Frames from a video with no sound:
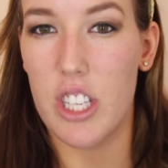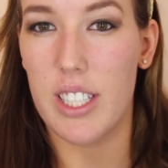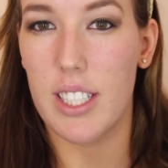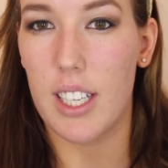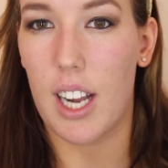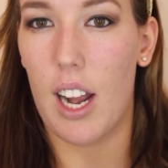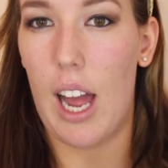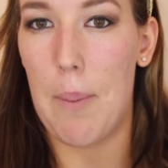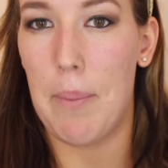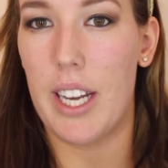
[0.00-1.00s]
This is a colour
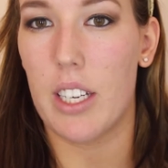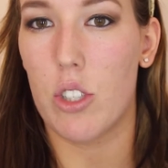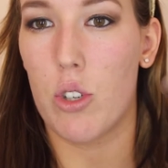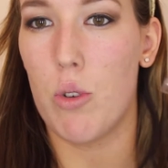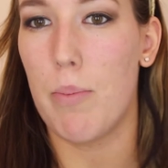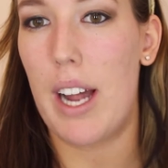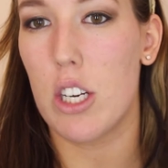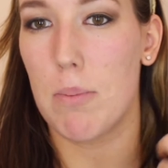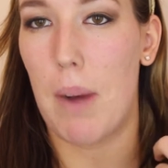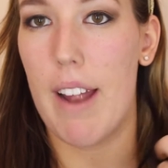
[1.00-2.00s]
I picked to
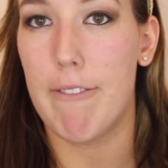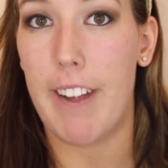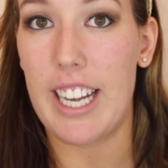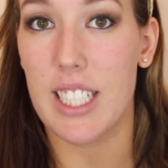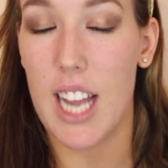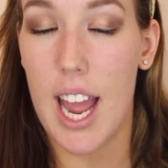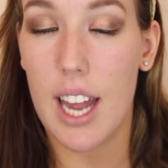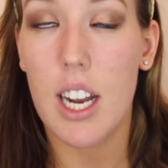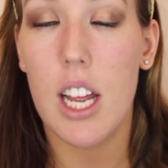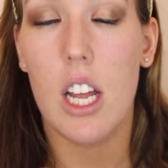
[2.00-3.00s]
match my fake
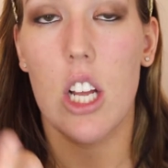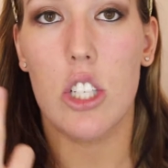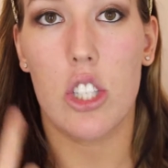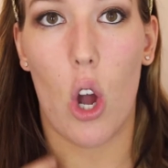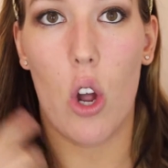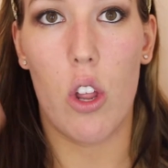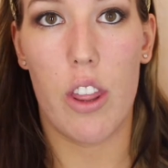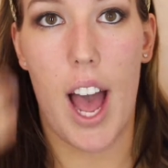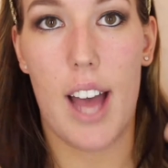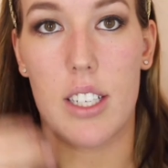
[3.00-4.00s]
tan so
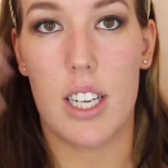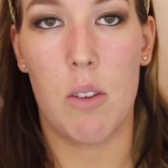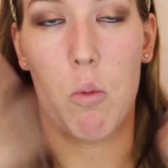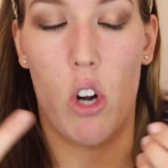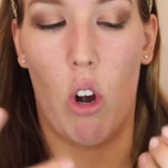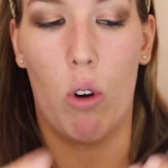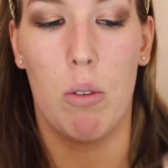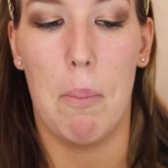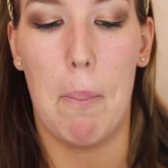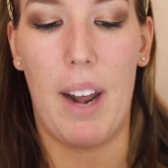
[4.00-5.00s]
that it would
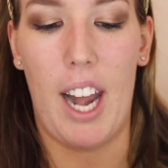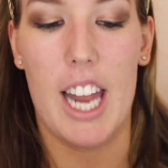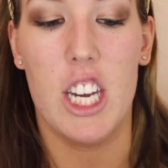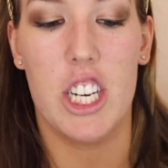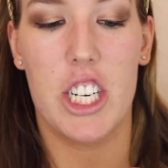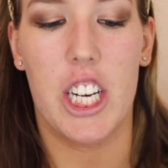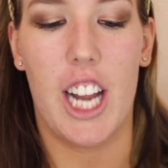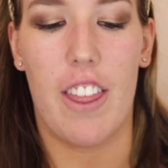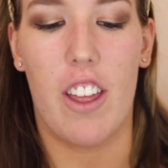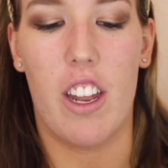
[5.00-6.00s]
all blend
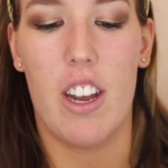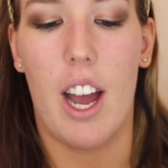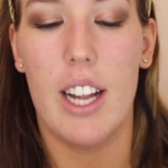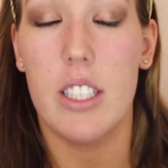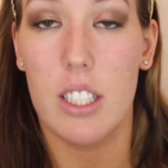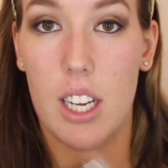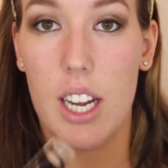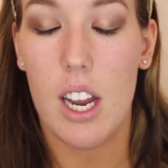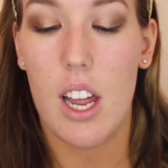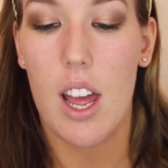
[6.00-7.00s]
together nicely.